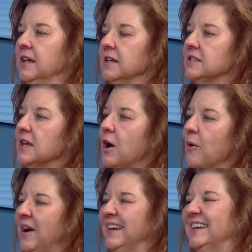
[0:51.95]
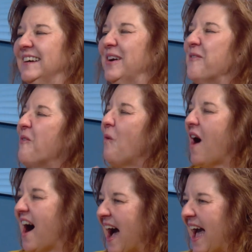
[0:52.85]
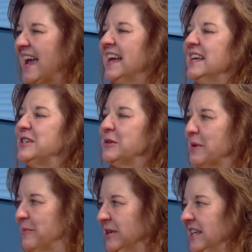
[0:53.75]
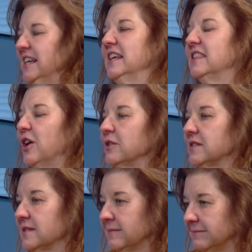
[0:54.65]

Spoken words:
Uh-huh. So why do we really need those?